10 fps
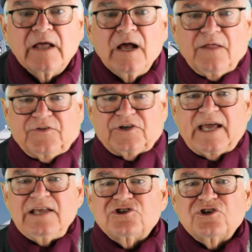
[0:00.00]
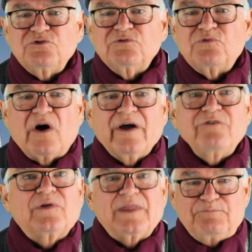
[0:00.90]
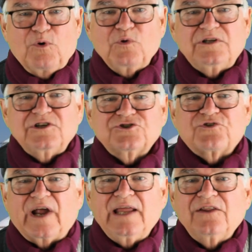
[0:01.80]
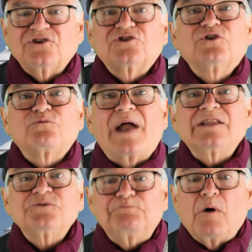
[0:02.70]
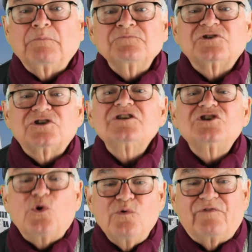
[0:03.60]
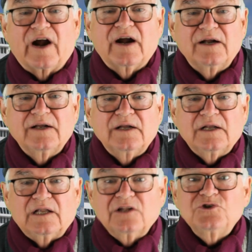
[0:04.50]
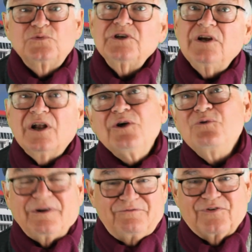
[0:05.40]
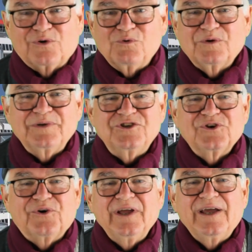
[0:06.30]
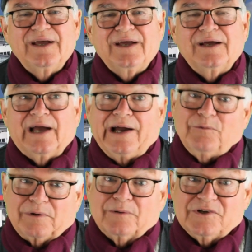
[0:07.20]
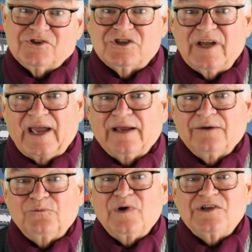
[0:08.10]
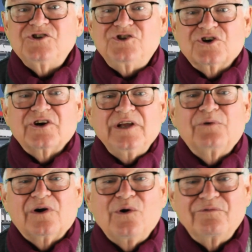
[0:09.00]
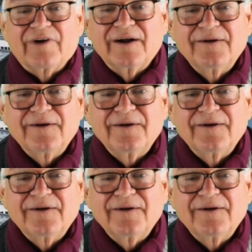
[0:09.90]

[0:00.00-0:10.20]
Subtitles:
The day soon arrived when they boarded the train that took Ramsbottom's to Dover. Lunch was included for all to enjoy. Albert was sick and wished journey were over.